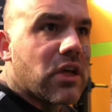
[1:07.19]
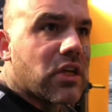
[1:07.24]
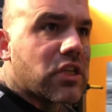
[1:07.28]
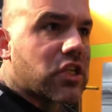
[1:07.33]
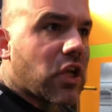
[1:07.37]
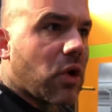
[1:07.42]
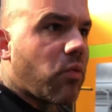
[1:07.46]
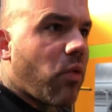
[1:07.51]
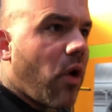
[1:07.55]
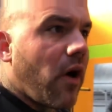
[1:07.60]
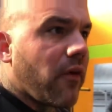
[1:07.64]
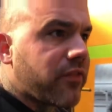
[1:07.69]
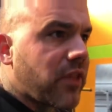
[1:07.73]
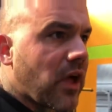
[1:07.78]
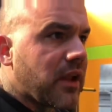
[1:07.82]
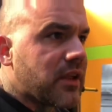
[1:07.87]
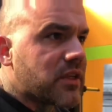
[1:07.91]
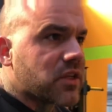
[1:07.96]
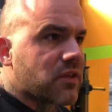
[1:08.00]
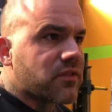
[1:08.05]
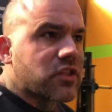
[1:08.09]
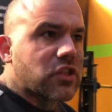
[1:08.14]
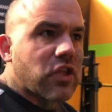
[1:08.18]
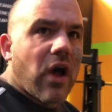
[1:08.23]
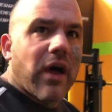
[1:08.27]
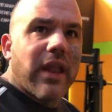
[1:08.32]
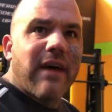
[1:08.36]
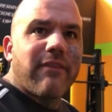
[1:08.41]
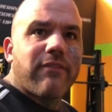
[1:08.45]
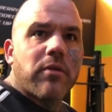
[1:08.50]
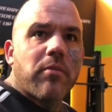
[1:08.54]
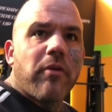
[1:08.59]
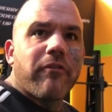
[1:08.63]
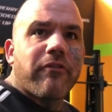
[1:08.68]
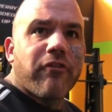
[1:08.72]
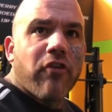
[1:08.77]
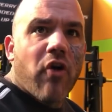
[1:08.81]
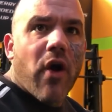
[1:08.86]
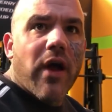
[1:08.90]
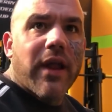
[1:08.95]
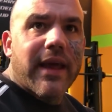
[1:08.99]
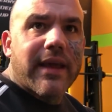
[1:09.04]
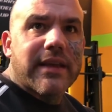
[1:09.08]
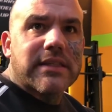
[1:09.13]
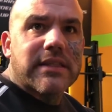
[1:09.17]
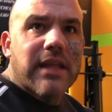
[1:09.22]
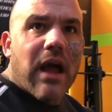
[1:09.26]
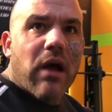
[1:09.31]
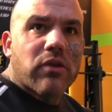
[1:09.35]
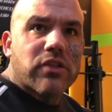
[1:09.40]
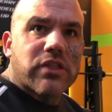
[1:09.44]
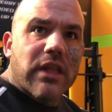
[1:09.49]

So what I've done is I've started having them on Fridays now.